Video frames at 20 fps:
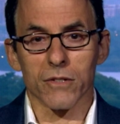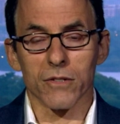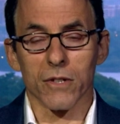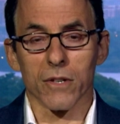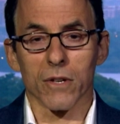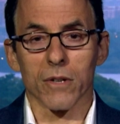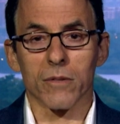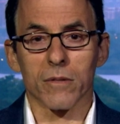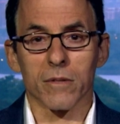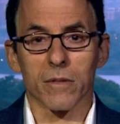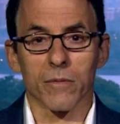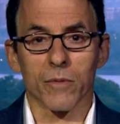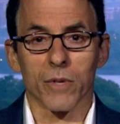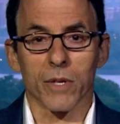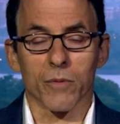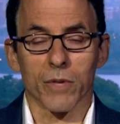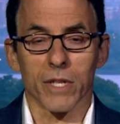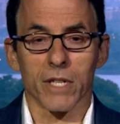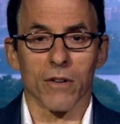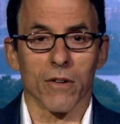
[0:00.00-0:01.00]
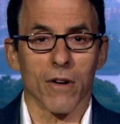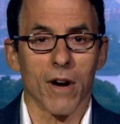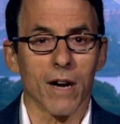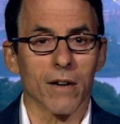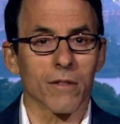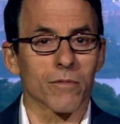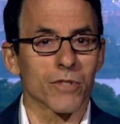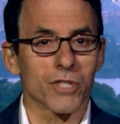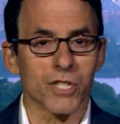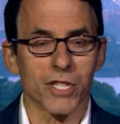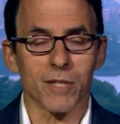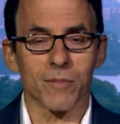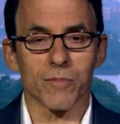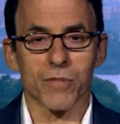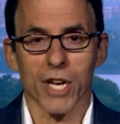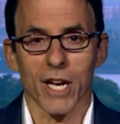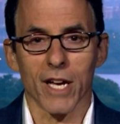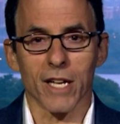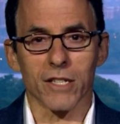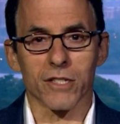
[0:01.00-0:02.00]
we know how regime
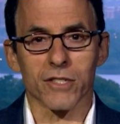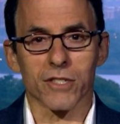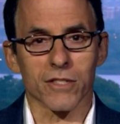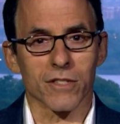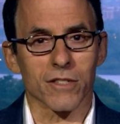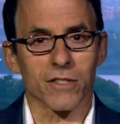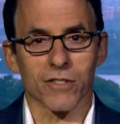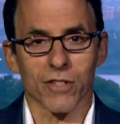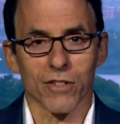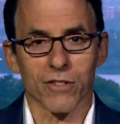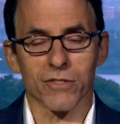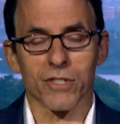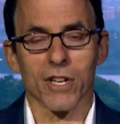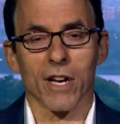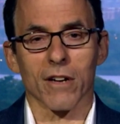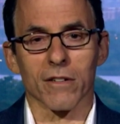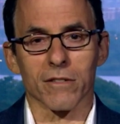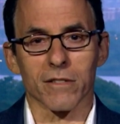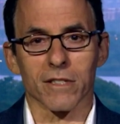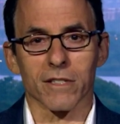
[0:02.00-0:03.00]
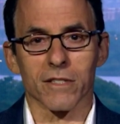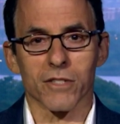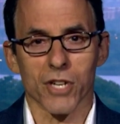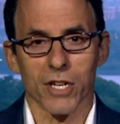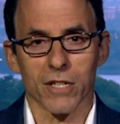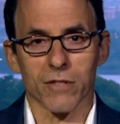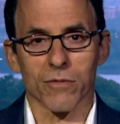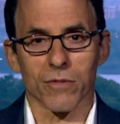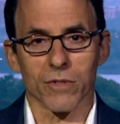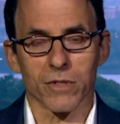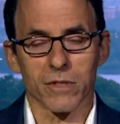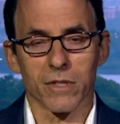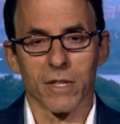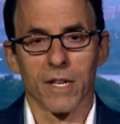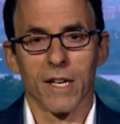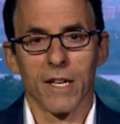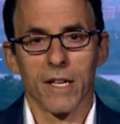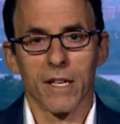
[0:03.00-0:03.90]
change turns out in general